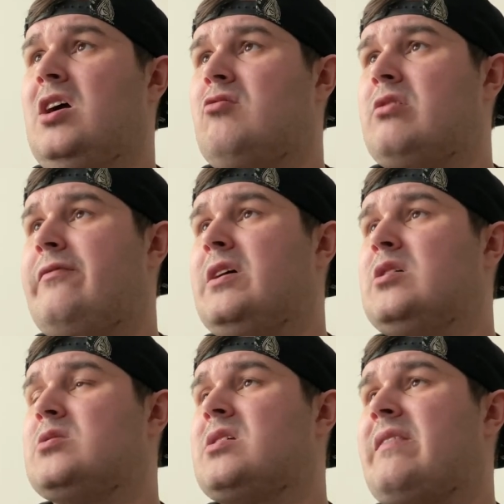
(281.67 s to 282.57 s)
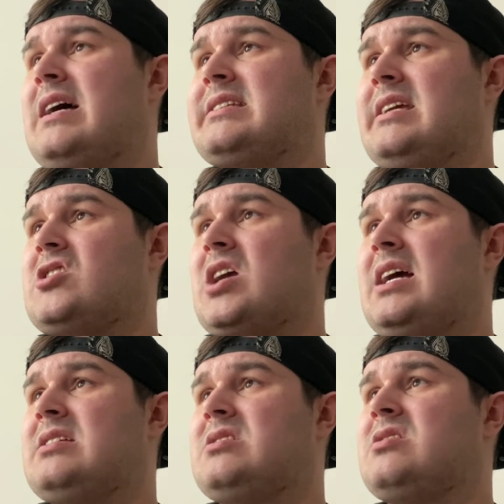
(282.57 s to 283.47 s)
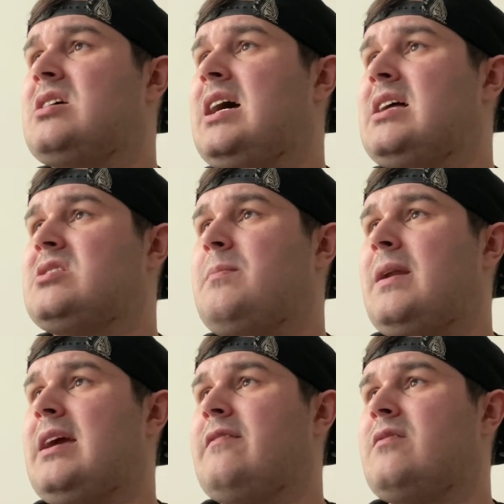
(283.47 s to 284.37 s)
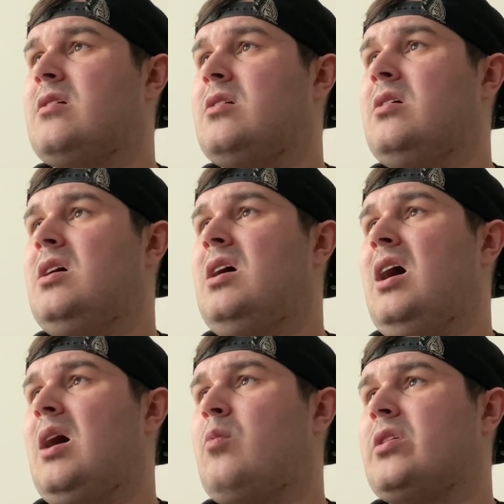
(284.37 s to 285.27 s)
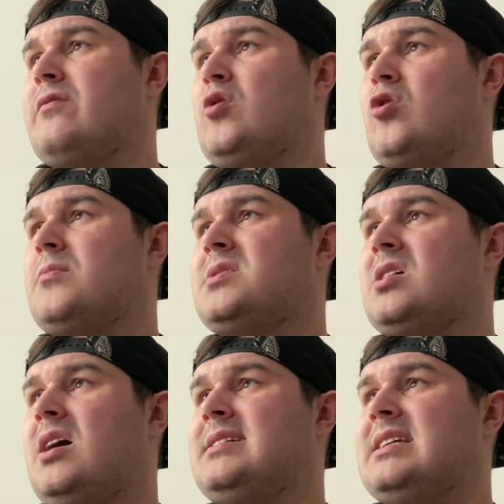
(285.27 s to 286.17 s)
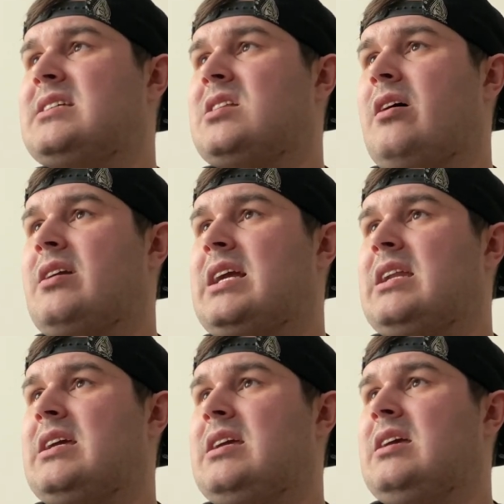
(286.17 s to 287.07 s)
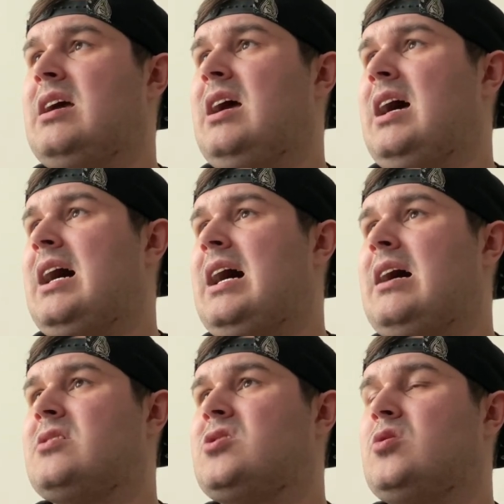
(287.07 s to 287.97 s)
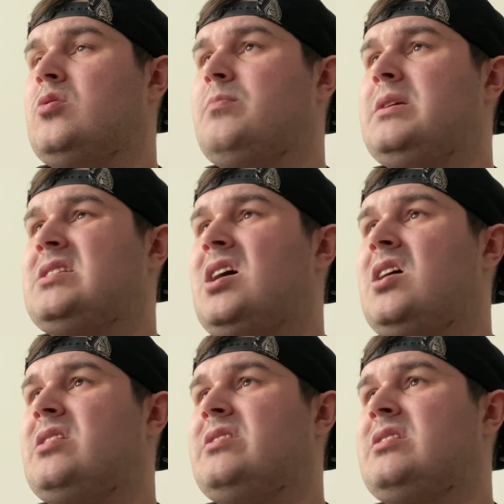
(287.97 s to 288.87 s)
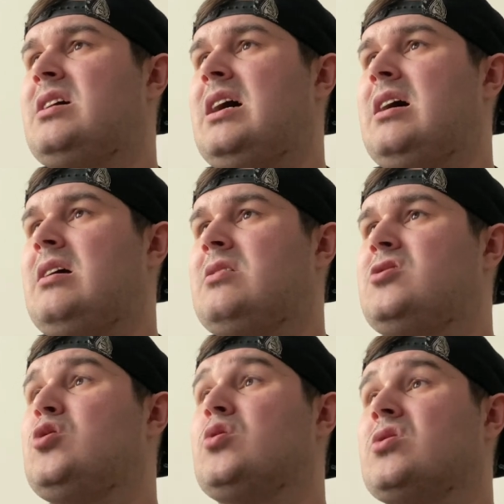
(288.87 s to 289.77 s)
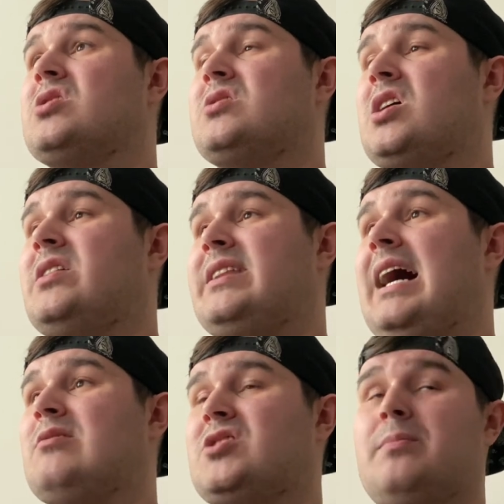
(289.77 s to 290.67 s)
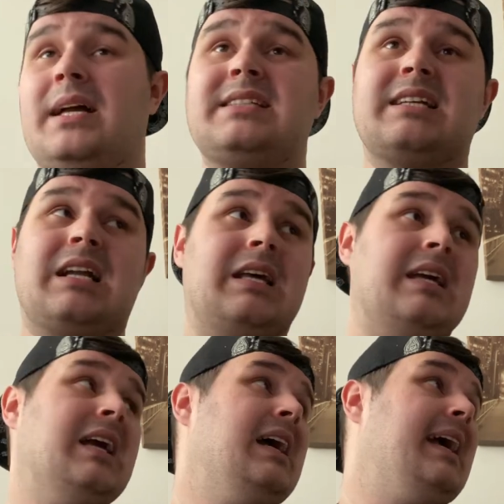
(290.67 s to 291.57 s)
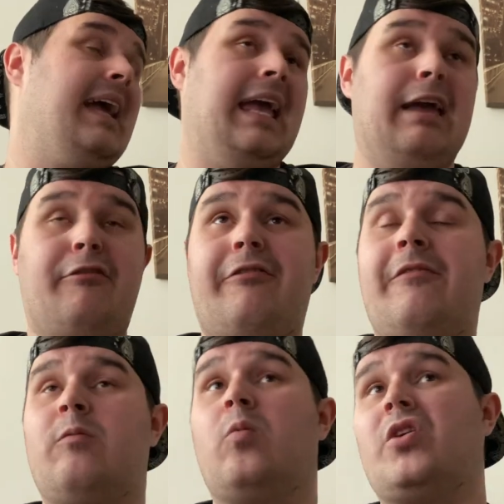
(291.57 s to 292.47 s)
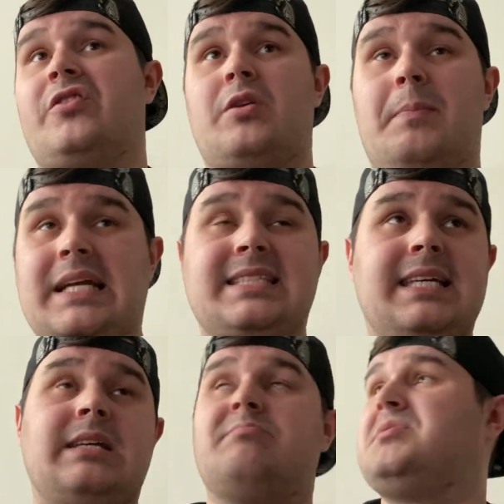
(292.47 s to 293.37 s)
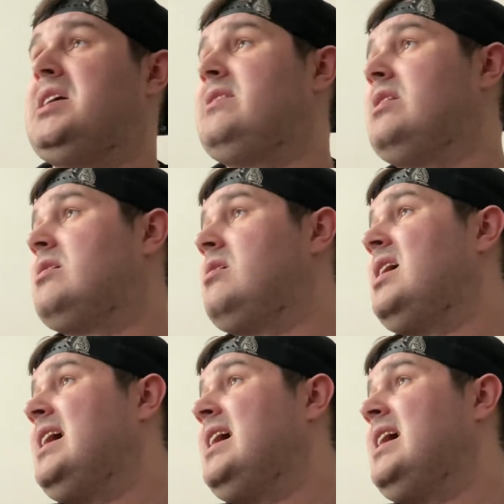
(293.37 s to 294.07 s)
revealed that a chance to play for one of Europe's sides is likely to be turned too good to turn down. So basically, if one of the best teams in